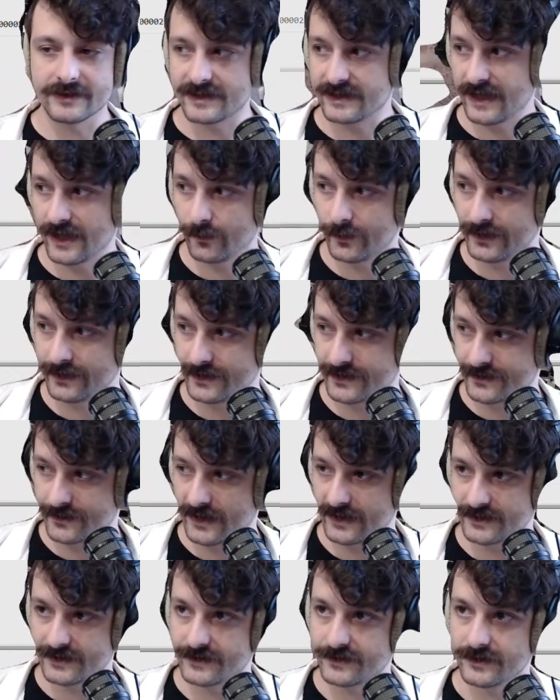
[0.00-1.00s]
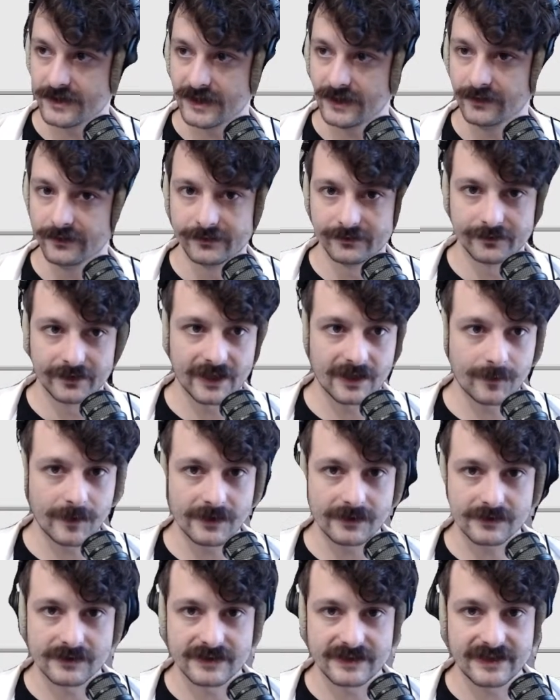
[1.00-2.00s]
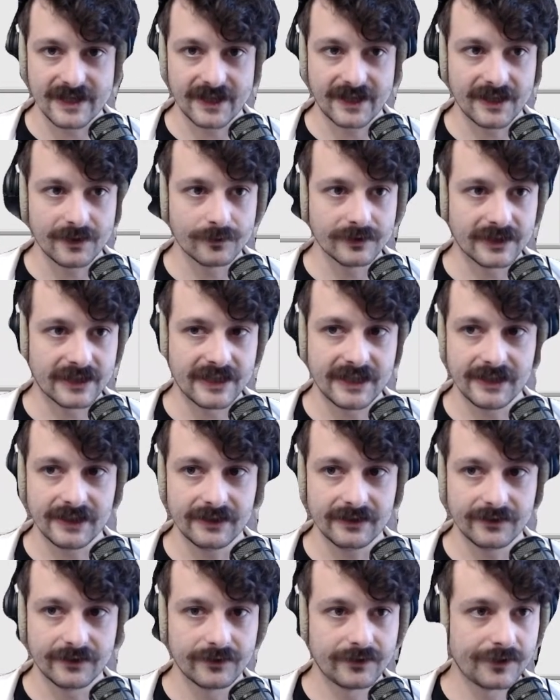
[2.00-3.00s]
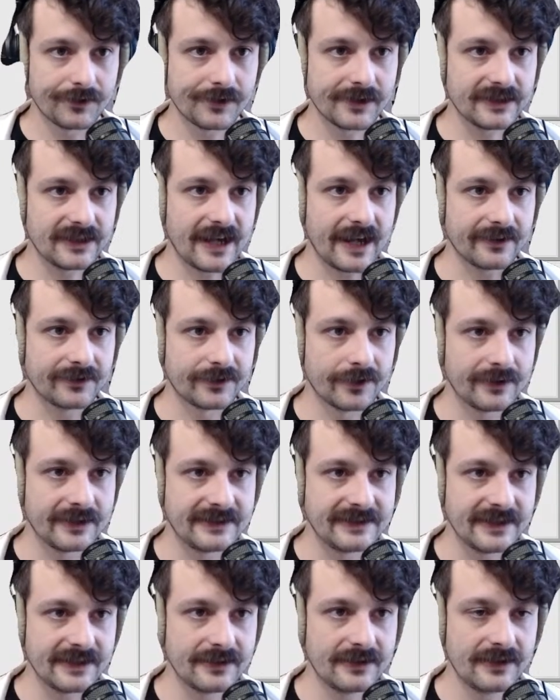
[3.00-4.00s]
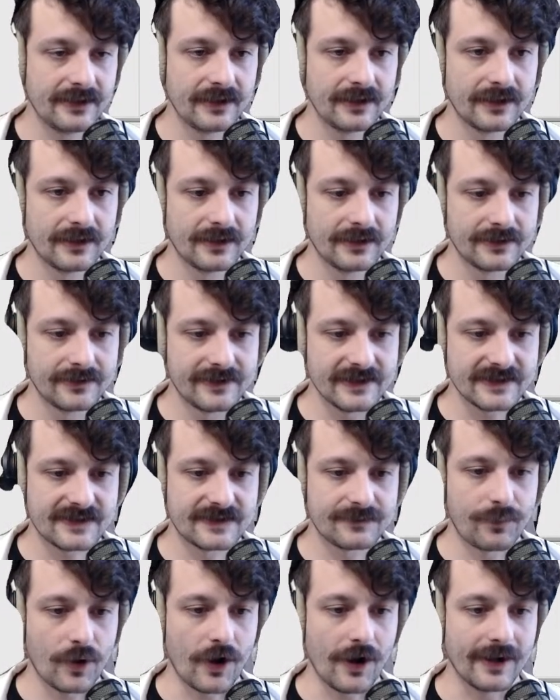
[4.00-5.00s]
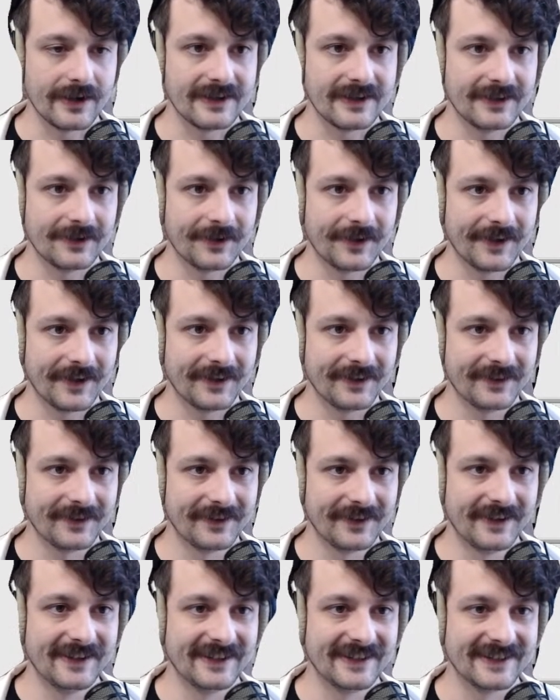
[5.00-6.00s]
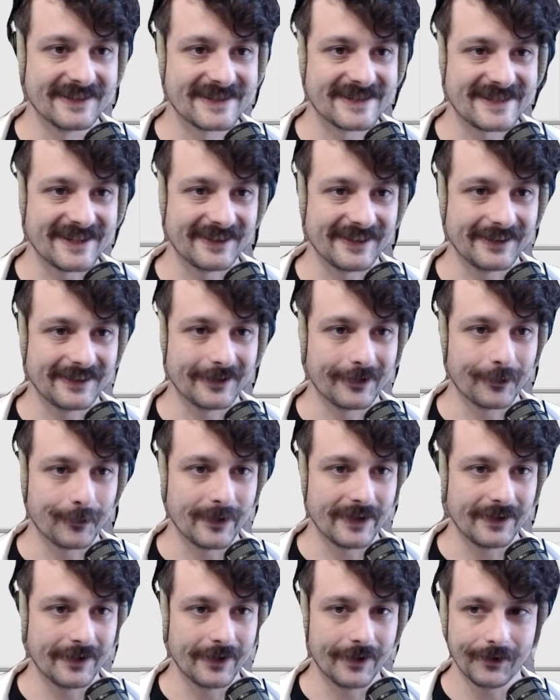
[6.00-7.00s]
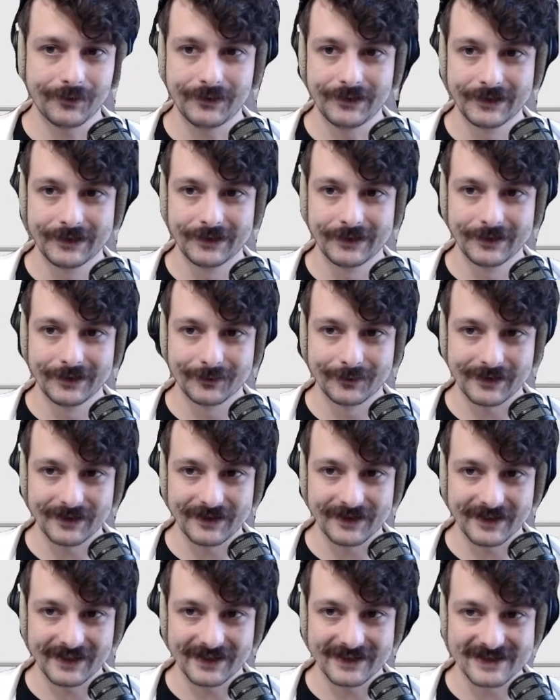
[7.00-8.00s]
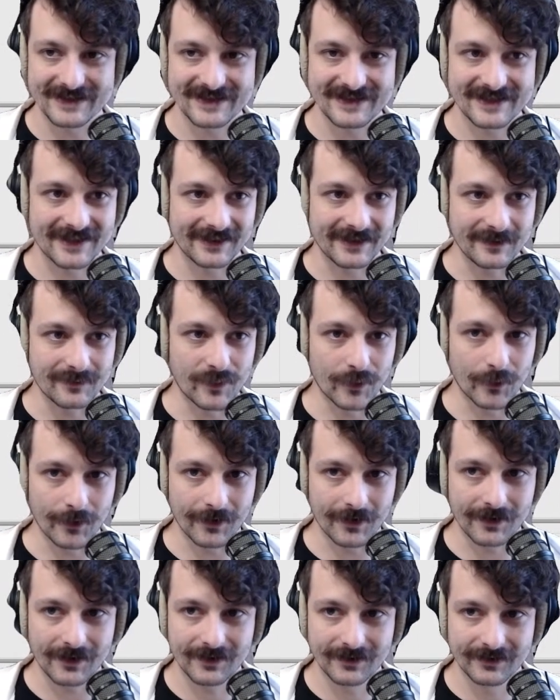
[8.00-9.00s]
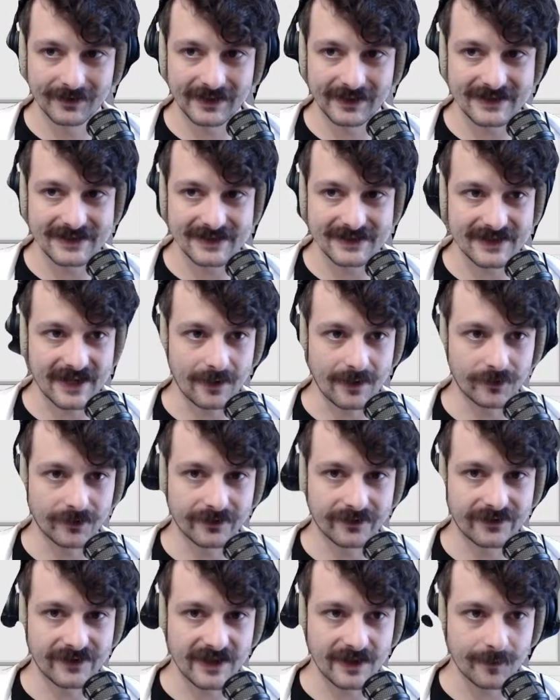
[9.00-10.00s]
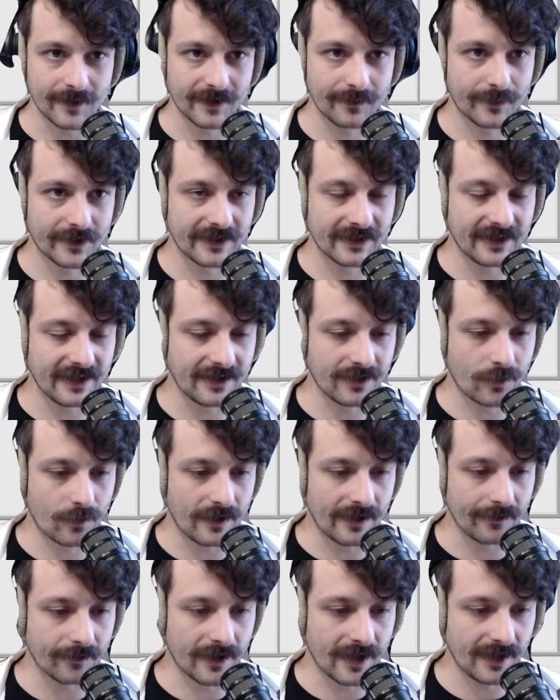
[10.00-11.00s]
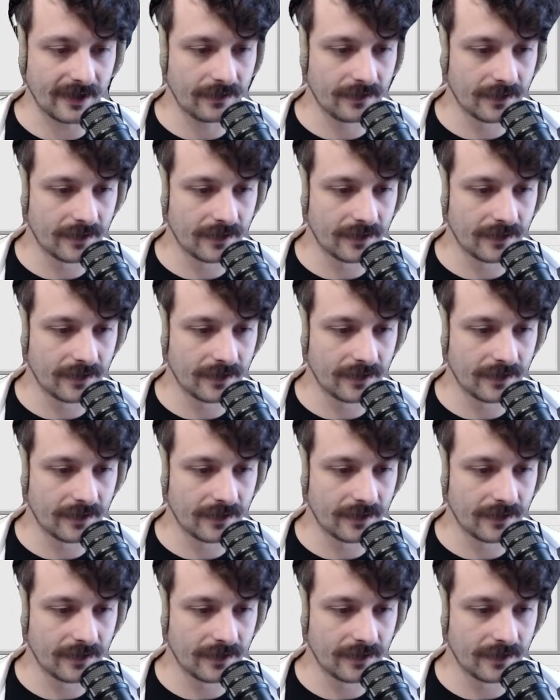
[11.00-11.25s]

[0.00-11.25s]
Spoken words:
in that Windows registry. Get them all sticky with keys. So look at that. So this spawned in a silly little window with a silly border and disabled theming, but it ain't quite right.